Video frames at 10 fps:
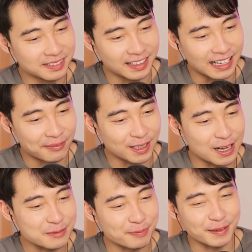Yeah,
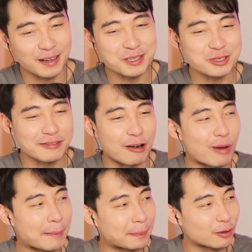because usually when
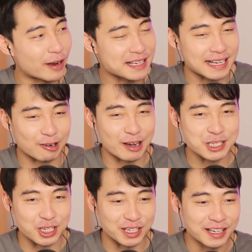white people raise that
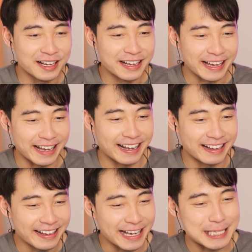question,
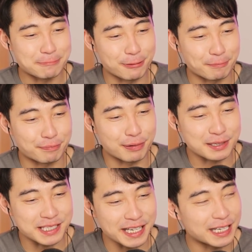it's
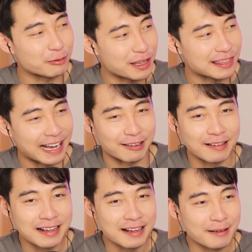preceded with like
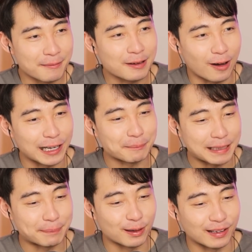calling
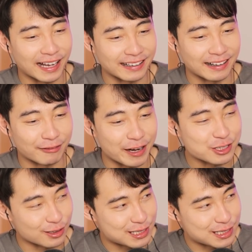people like racial